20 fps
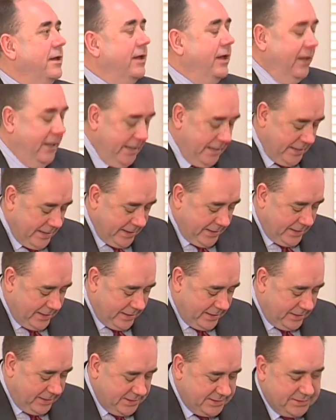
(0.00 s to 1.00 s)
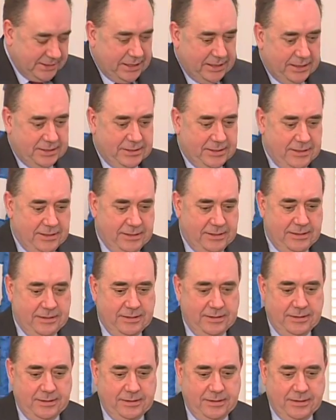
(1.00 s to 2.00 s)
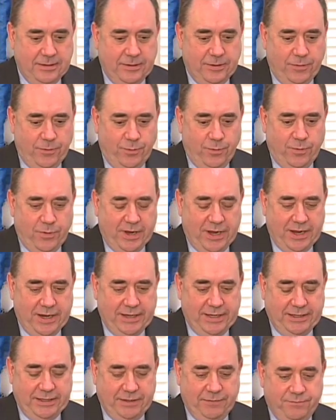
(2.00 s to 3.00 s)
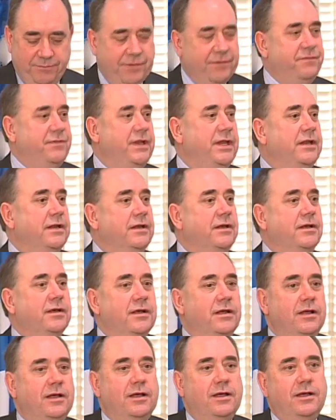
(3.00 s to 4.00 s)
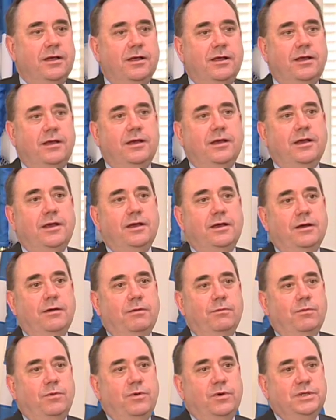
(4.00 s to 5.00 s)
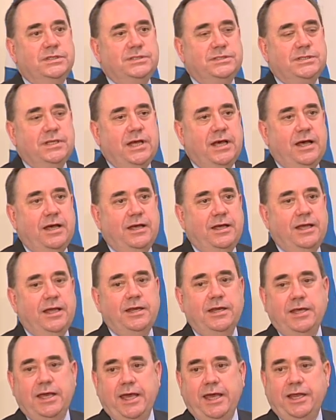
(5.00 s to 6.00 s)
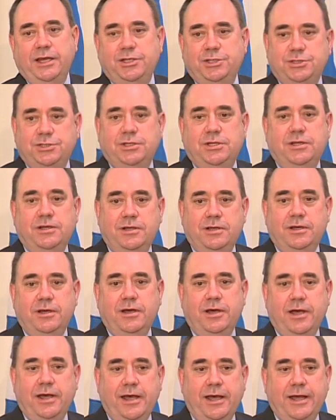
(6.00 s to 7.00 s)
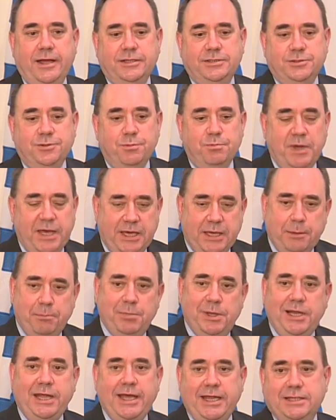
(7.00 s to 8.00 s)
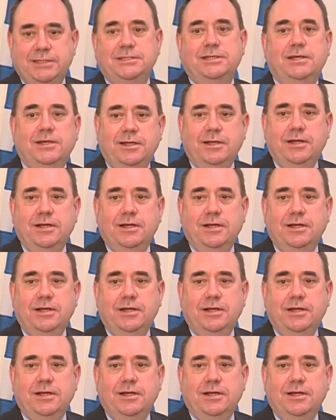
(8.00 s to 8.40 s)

a Lizard, who in 1815 was engaged to make a plate